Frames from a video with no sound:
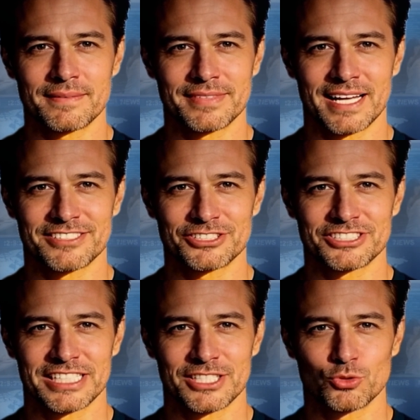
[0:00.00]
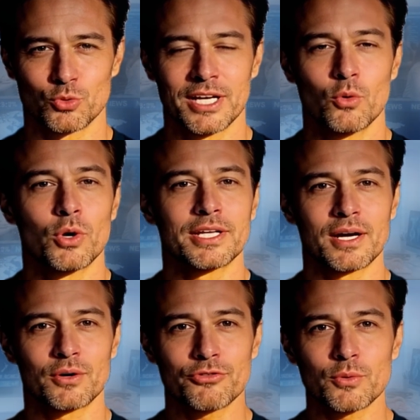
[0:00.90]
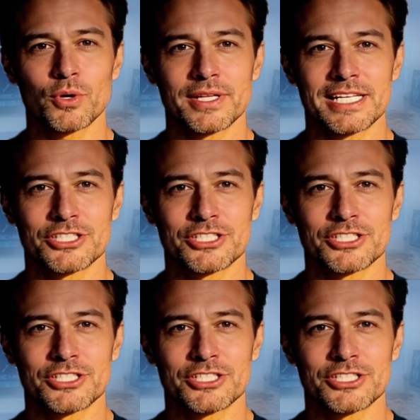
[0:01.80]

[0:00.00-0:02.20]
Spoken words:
That's a 6-week window from when they